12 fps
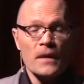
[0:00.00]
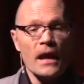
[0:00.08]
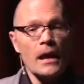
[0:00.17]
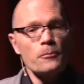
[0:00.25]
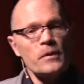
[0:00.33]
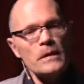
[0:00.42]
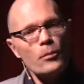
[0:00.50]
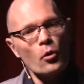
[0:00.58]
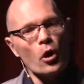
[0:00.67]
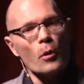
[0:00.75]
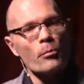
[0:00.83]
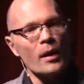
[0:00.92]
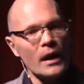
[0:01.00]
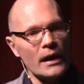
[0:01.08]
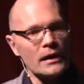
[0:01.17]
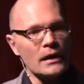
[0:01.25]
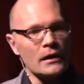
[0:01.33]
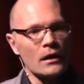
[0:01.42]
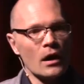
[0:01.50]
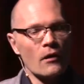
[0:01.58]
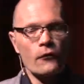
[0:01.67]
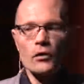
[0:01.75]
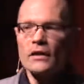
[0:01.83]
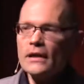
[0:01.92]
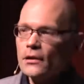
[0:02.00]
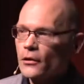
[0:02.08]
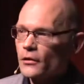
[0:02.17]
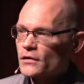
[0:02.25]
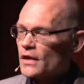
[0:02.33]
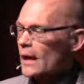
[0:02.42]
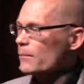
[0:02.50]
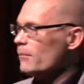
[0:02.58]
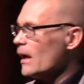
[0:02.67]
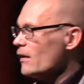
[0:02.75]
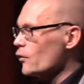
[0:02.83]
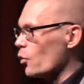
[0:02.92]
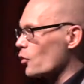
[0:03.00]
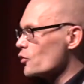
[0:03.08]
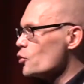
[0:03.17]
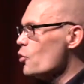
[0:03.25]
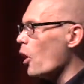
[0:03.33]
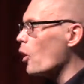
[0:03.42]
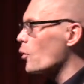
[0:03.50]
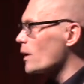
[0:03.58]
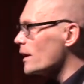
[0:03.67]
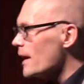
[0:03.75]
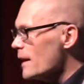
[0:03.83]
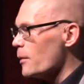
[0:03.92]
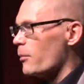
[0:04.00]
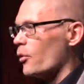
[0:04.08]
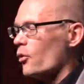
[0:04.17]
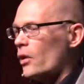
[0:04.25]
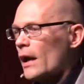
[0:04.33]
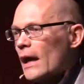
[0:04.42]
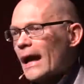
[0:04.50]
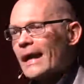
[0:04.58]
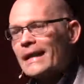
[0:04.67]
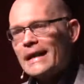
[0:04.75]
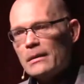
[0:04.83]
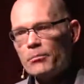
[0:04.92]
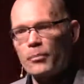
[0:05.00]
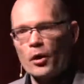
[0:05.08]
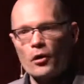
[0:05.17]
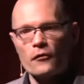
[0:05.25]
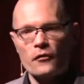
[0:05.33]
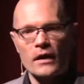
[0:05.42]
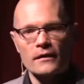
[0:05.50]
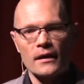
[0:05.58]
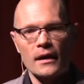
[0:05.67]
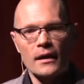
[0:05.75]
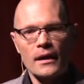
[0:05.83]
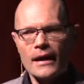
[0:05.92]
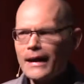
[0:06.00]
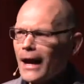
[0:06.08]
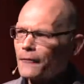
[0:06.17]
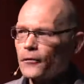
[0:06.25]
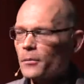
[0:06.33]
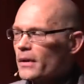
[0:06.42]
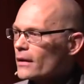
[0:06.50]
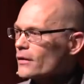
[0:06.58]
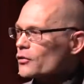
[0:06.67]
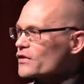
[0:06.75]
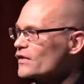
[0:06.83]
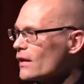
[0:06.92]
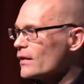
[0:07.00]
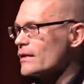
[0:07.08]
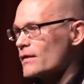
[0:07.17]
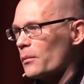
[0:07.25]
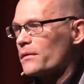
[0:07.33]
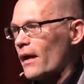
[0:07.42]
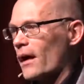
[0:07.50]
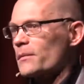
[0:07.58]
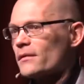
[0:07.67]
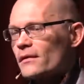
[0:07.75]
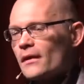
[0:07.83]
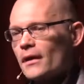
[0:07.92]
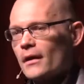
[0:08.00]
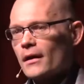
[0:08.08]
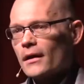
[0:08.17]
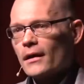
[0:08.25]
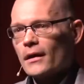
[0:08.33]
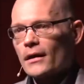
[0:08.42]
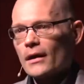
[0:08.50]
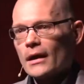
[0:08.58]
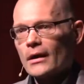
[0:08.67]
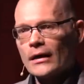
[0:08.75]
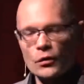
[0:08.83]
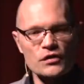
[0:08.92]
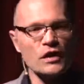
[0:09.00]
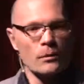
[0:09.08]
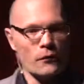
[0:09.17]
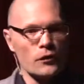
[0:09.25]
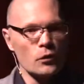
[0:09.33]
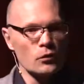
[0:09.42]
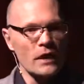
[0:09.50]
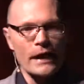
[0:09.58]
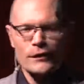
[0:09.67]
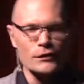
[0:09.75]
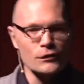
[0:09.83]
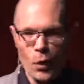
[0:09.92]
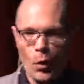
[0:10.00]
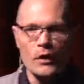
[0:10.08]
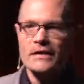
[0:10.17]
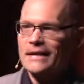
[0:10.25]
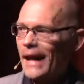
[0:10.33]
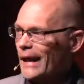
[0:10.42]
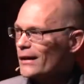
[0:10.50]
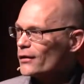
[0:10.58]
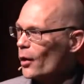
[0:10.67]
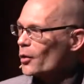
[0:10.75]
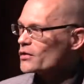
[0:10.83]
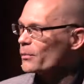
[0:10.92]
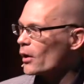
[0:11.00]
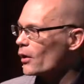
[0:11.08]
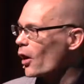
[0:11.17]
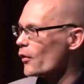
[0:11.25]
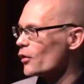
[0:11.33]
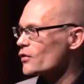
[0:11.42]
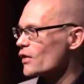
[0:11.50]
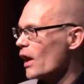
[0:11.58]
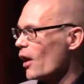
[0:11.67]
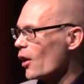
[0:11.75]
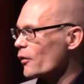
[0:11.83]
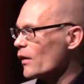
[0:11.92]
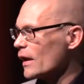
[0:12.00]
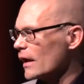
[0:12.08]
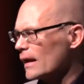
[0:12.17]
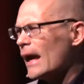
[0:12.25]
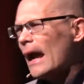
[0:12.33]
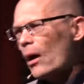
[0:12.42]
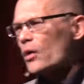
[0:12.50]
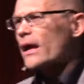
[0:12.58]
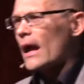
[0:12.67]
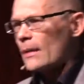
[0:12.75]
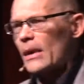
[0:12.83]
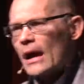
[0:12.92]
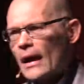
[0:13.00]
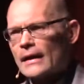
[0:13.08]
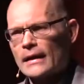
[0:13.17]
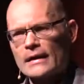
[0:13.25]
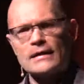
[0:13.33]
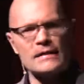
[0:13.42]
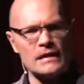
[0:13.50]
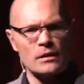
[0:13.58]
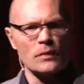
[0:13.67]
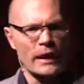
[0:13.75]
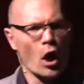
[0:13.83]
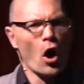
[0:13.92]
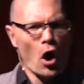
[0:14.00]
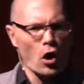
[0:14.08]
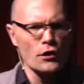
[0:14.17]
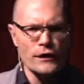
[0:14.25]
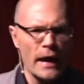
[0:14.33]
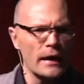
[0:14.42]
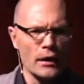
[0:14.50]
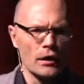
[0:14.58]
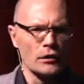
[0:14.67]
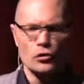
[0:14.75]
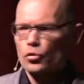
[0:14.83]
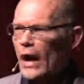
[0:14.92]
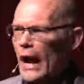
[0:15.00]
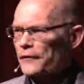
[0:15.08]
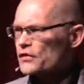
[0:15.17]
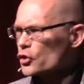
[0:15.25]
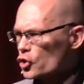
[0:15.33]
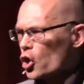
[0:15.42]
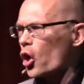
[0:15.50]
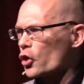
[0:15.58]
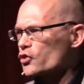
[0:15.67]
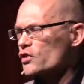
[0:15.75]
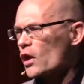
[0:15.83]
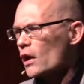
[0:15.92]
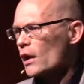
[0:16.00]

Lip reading: And people are pining for leaders and mentors who are relatable and imperfect, and God forbid, a little silly sometimes. I know some of you like the stories and anecdotes, but others are thinking, yeah, okay, man, I need to see some like hard data and graphs and charts.